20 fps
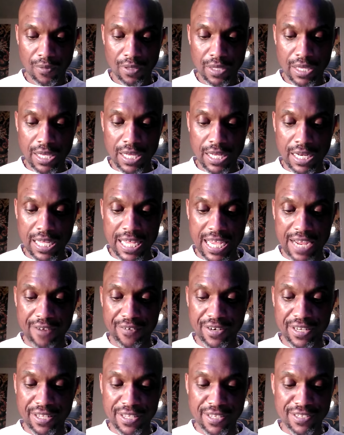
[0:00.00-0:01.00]
And here
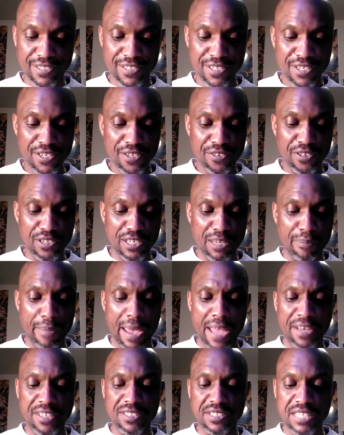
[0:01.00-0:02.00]
it is, the
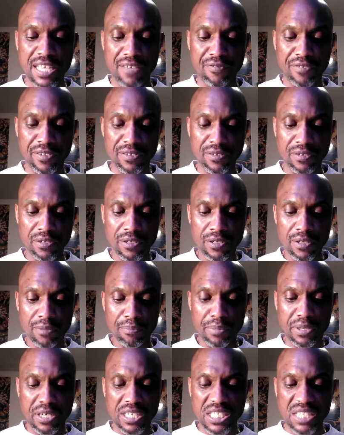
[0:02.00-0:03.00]
command is given
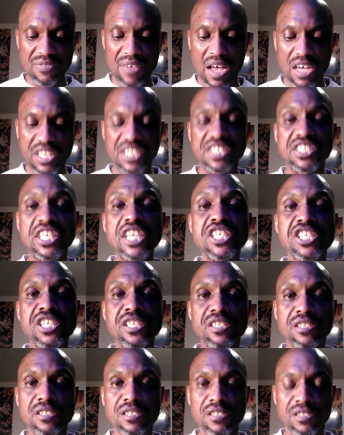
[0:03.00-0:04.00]
because of our
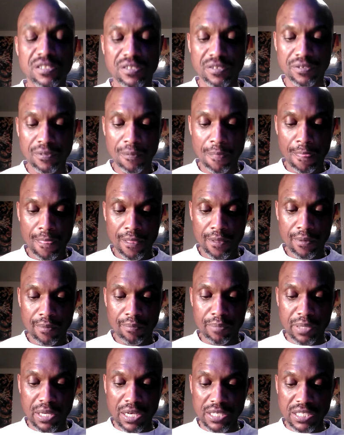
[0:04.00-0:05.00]
conditions,
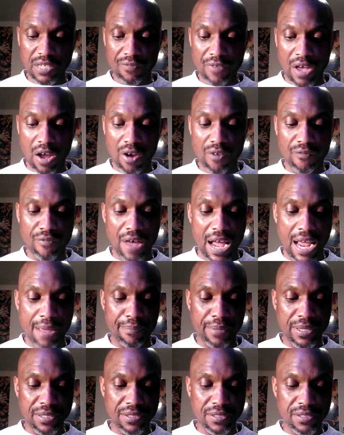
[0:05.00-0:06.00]
because of our
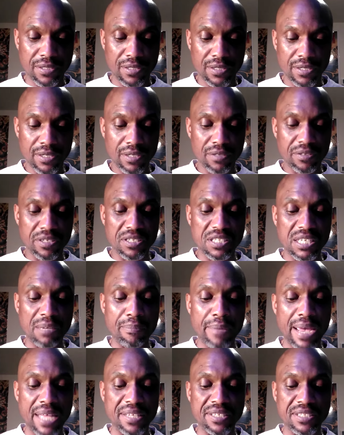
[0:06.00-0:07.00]
environments. This
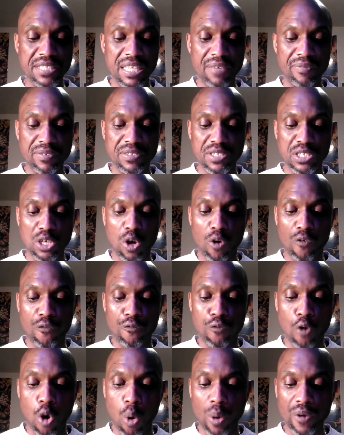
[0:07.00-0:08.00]
command is given to go
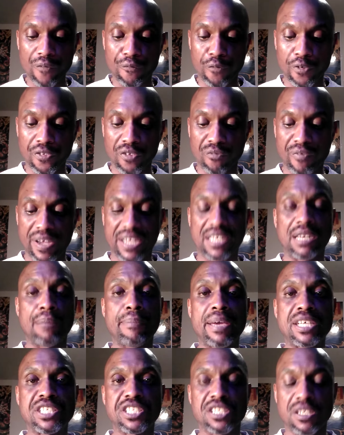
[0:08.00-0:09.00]
forward for the
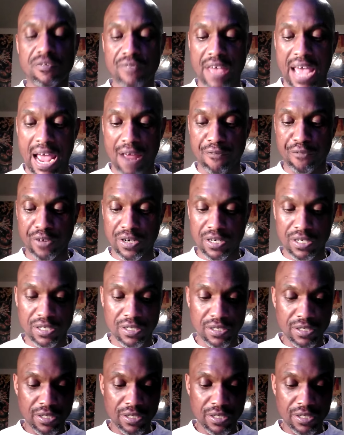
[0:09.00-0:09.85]
reclamation of Africa.